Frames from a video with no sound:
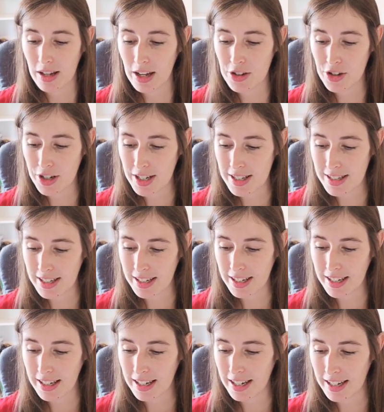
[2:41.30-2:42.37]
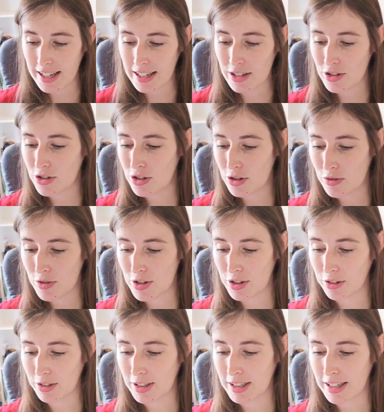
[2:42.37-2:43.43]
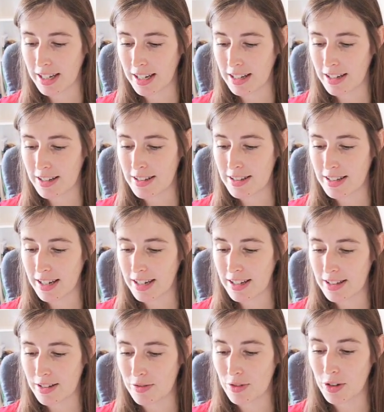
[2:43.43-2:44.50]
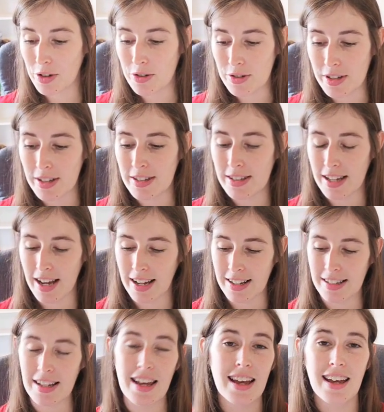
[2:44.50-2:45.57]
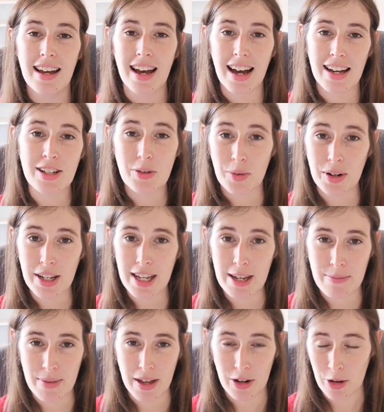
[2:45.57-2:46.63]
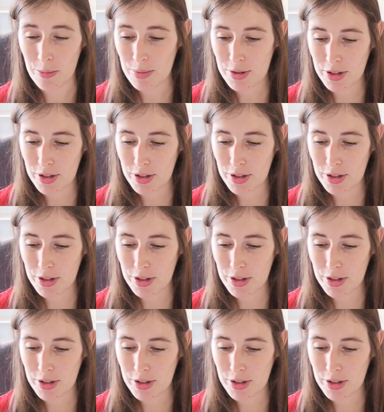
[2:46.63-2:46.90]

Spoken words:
as you can see here, it's just resulted in consecutive losers, and I don't want to keep that up.